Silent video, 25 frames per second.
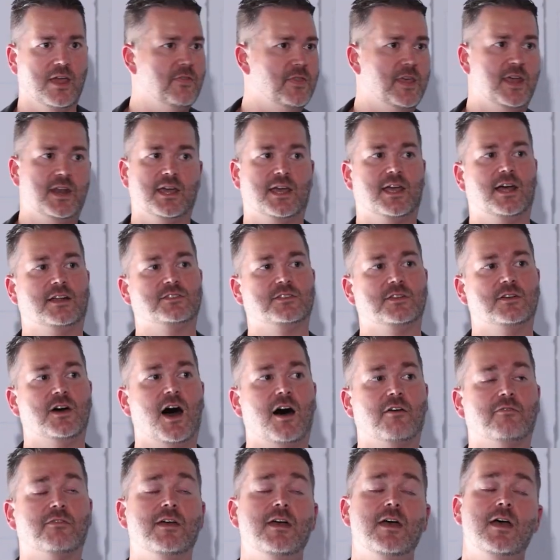and then it cuts it
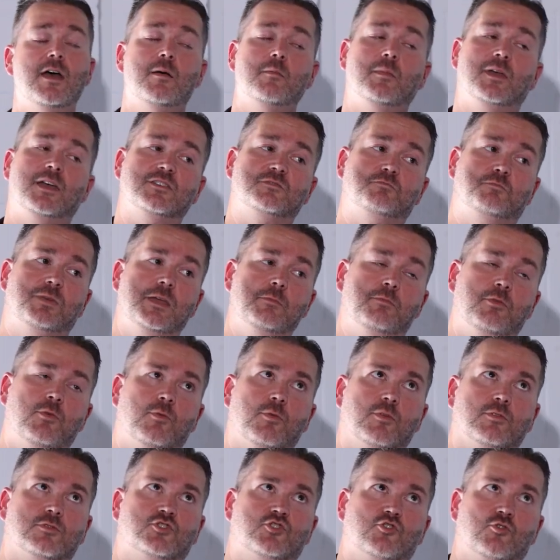off because people
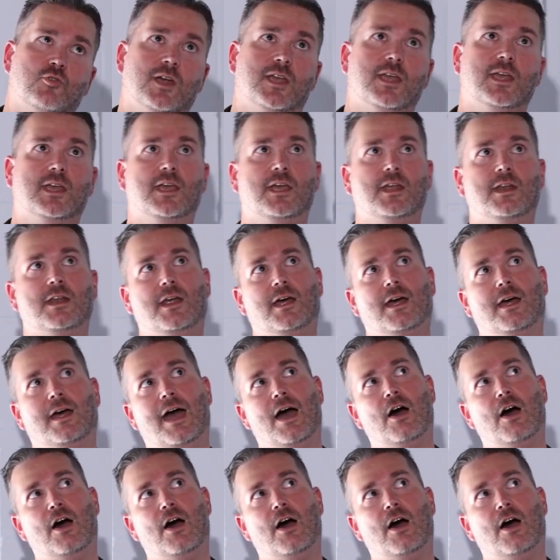were tricking it